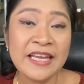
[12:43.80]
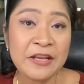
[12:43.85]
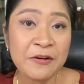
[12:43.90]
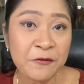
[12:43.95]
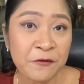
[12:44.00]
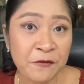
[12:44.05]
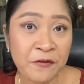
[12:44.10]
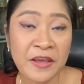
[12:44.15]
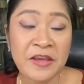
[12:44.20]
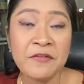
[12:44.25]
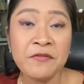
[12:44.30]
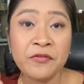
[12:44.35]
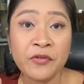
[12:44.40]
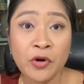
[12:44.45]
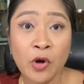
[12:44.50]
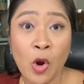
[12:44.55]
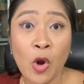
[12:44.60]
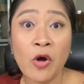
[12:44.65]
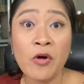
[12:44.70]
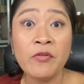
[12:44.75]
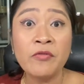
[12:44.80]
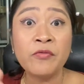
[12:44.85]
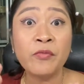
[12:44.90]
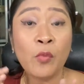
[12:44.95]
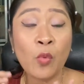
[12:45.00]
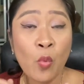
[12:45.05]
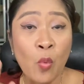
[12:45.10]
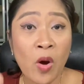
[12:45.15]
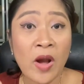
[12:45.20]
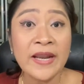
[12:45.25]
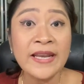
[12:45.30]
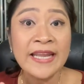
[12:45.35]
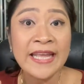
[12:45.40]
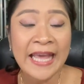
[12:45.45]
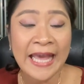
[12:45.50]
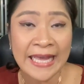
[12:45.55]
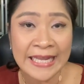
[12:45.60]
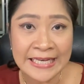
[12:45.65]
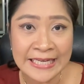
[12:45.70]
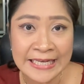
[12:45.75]
in favor of one
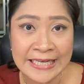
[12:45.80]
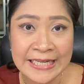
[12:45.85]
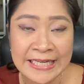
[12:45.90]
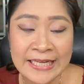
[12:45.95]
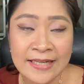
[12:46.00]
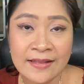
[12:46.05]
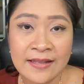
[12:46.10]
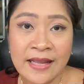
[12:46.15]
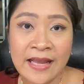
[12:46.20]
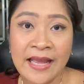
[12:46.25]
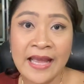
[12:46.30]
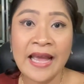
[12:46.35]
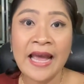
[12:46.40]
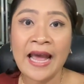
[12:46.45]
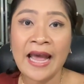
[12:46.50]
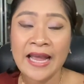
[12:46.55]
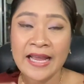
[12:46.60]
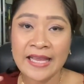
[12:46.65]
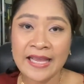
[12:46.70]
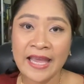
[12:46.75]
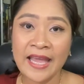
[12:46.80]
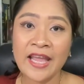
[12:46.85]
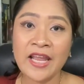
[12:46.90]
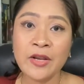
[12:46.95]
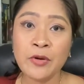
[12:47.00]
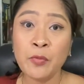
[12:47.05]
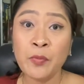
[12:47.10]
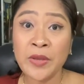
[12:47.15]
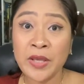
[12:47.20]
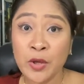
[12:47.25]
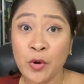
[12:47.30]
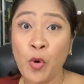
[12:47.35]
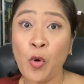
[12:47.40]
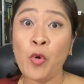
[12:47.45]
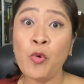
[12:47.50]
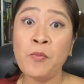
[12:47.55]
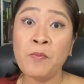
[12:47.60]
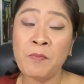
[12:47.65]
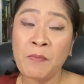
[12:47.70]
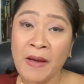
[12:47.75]
candidate? Again, we
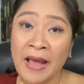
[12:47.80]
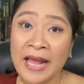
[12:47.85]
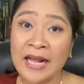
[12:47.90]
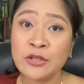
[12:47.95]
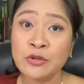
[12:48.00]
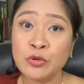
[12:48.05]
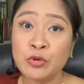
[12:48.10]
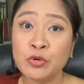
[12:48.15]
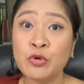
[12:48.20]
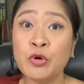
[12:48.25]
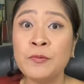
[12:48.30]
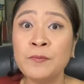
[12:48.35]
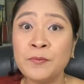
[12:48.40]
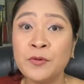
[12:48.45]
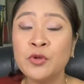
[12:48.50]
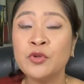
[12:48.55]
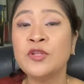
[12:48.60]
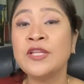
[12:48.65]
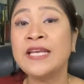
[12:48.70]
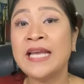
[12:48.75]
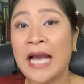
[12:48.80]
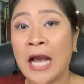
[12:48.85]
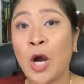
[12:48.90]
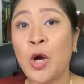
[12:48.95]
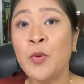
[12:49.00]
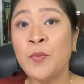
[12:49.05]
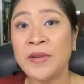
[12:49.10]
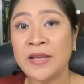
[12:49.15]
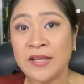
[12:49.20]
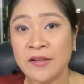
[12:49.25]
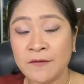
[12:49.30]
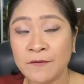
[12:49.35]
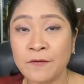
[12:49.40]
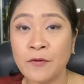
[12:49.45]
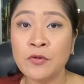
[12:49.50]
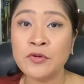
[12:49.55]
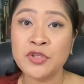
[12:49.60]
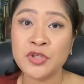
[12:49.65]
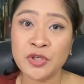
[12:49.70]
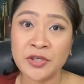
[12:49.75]
go back to computing how many
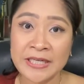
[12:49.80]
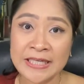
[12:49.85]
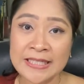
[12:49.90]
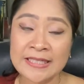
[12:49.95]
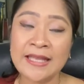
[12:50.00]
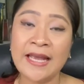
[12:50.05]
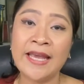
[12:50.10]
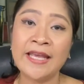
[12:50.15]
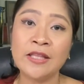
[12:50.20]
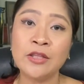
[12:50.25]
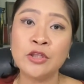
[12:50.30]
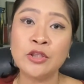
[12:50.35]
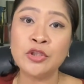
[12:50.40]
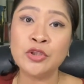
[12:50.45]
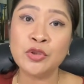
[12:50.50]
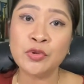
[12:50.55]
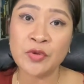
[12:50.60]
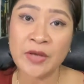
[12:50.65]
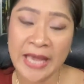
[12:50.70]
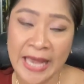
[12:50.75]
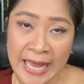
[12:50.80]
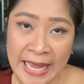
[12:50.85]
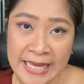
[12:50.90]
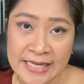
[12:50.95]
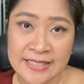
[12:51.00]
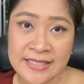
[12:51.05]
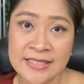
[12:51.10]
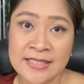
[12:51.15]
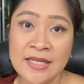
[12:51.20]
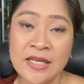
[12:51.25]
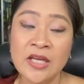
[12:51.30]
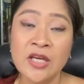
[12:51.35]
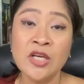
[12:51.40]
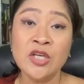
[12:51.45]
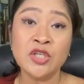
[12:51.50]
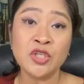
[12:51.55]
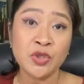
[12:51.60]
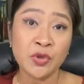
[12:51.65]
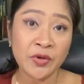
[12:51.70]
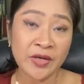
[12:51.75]
votes you're entitled to cast.
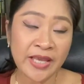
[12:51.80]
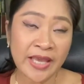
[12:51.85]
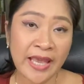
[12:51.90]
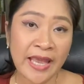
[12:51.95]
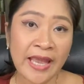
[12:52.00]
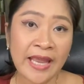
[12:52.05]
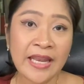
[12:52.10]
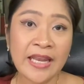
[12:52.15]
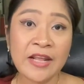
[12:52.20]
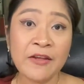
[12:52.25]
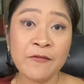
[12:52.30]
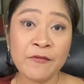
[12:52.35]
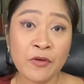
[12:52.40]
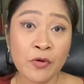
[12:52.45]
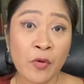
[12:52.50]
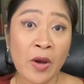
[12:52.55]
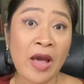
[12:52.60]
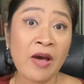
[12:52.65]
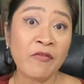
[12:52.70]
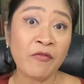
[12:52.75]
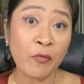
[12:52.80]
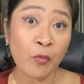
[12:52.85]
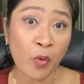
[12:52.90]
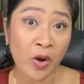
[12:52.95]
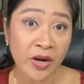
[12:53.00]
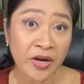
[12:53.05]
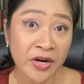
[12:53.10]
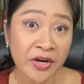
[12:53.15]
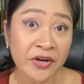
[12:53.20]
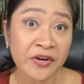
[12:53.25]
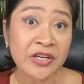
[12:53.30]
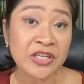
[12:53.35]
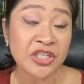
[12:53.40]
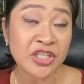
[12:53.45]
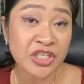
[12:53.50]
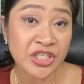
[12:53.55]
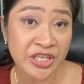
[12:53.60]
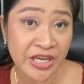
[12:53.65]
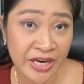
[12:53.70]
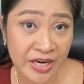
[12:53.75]
So again, if you have 100
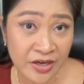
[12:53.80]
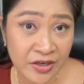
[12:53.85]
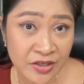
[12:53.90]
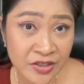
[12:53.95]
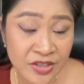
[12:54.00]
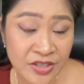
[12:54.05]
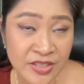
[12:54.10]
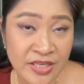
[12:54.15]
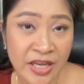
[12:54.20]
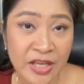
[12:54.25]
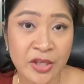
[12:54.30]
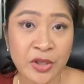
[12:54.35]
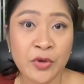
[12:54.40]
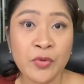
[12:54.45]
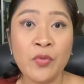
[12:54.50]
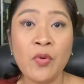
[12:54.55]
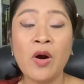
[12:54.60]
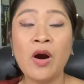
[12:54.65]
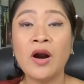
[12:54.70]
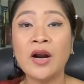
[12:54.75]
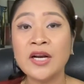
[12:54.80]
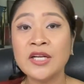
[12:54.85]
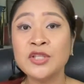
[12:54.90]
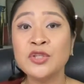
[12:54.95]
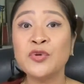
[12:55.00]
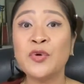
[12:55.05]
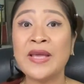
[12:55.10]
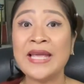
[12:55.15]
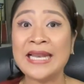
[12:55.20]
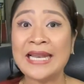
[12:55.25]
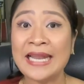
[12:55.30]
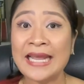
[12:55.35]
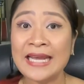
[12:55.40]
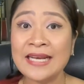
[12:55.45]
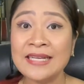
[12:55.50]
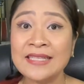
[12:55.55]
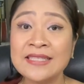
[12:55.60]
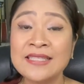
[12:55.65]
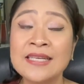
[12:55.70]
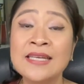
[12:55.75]
shares and you are to
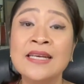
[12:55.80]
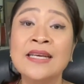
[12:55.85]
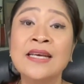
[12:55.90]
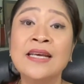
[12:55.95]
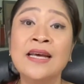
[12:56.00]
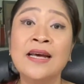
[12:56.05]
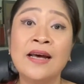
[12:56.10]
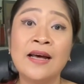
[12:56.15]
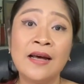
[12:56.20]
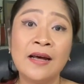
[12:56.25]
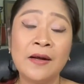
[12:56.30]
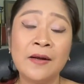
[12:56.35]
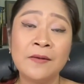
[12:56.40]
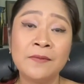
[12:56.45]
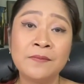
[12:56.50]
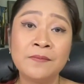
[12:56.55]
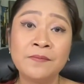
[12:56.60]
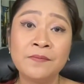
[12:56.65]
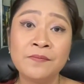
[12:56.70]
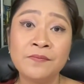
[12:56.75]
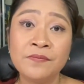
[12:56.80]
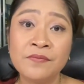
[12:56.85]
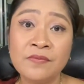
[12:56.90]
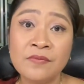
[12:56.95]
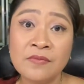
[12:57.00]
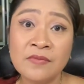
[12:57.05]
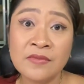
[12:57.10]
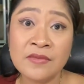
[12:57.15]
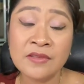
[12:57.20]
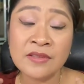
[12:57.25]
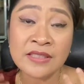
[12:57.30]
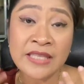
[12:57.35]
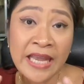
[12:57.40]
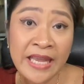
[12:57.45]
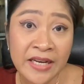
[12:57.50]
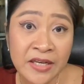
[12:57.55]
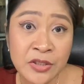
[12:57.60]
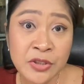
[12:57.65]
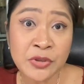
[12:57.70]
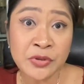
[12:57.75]
elect
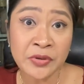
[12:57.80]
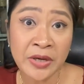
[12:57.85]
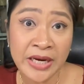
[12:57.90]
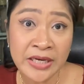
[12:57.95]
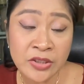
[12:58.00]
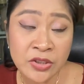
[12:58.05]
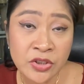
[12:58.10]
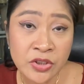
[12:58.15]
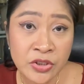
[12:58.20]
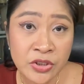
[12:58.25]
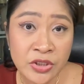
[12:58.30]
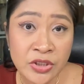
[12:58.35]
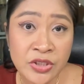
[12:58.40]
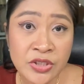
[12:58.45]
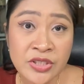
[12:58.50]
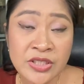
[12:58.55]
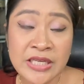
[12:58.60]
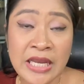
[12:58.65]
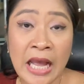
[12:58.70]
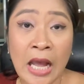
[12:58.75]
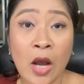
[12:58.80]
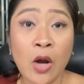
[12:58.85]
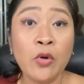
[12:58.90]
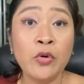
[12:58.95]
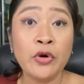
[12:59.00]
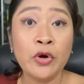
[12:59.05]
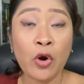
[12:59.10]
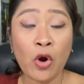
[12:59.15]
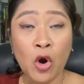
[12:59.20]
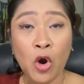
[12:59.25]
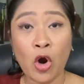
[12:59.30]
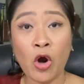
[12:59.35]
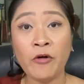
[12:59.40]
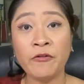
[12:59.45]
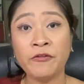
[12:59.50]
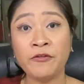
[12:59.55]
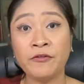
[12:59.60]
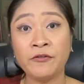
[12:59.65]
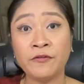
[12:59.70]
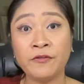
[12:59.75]
10 directors out
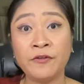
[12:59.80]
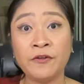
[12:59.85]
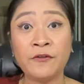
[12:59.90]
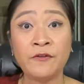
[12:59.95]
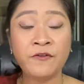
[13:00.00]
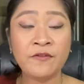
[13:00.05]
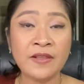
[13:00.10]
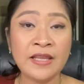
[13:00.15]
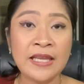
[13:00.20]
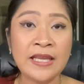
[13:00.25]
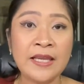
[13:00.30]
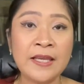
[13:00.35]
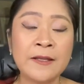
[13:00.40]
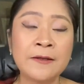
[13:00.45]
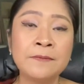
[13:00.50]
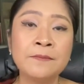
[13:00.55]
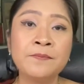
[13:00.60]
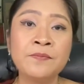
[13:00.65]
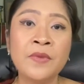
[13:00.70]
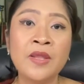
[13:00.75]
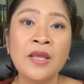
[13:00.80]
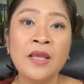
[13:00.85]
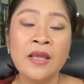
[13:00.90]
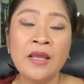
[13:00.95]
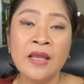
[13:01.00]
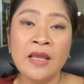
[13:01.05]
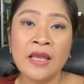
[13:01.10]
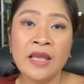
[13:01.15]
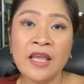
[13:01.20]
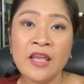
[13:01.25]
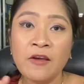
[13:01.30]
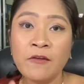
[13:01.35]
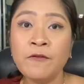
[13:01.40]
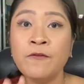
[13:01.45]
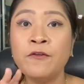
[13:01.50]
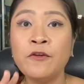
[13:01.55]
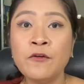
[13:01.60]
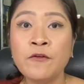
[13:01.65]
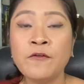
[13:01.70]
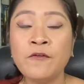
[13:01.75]
of 15,
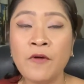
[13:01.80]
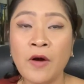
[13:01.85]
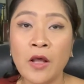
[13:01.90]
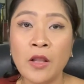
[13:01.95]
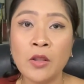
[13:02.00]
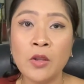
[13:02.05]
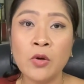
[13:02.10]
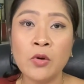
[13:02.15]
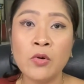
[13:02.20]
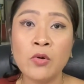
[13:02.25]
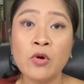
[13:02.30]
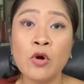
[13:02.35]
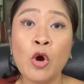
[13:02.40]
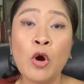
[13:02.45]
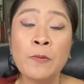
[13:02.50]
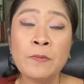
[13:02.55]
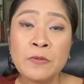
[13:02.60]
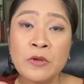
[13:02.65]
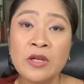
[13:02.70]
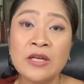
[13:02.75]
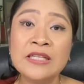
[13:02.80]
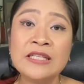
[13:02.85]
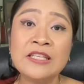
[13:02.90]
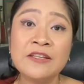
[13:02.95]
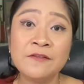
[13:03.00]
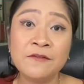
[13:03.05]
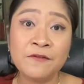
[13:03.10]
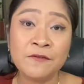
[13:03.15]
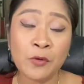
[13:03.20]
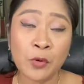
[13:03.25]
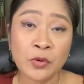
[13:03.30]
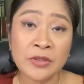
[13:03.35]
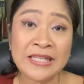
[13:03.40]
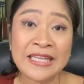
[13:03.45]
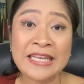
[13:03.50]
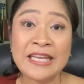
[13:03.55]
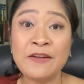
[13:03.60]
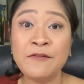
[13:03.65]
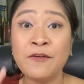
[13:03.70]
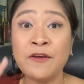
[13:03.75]
if you follow cumulative
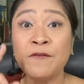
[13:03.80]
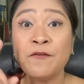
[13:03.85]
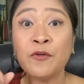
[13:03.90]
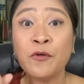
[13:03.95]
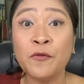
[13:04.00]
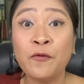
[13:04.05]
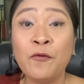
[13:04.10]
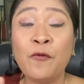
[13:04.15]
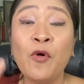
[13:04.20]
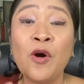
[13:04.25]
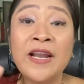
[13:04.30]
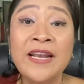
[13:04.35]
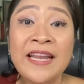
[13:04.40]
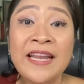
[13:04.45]
voting in favor of one